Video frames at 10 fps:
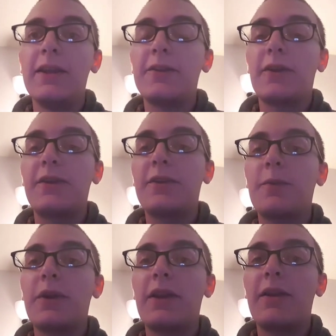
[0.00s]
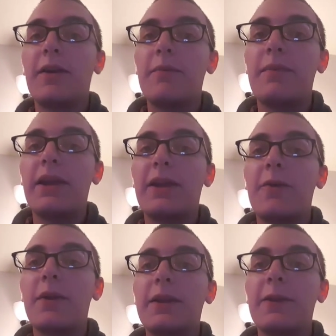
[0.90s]
So I just wanted to make a
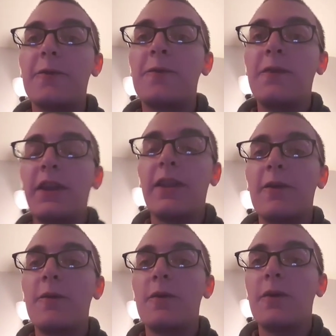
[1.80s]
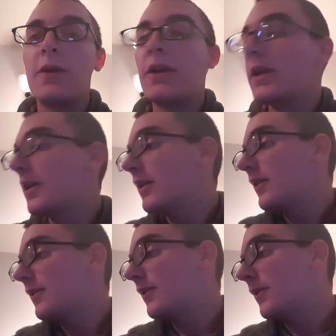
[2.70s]
quick little video
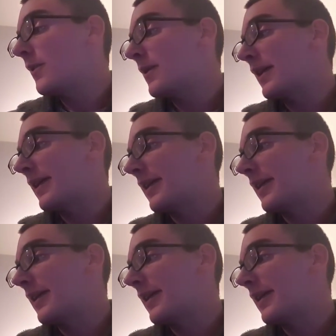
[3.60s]
to